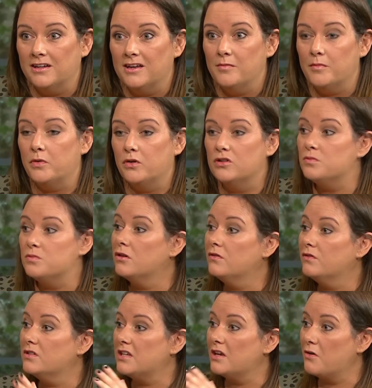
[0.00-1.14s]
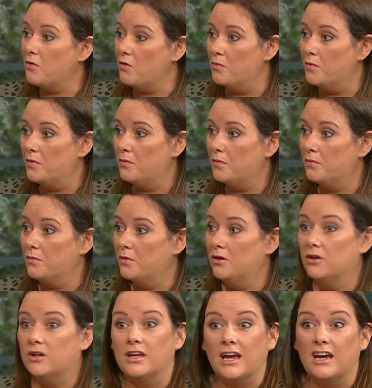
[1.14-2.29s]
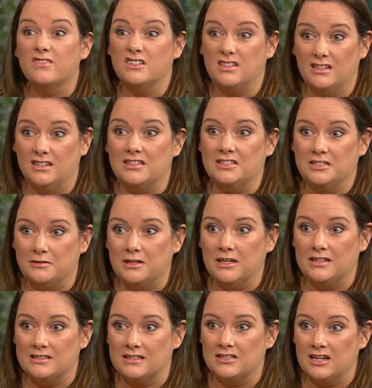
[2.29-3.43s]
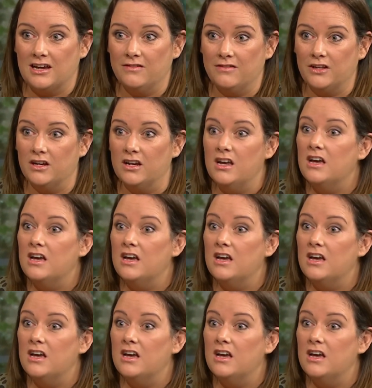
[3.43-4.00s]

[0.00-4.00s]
but because one of you is at home yeah. looking after the, the two kids yeah. that you have there.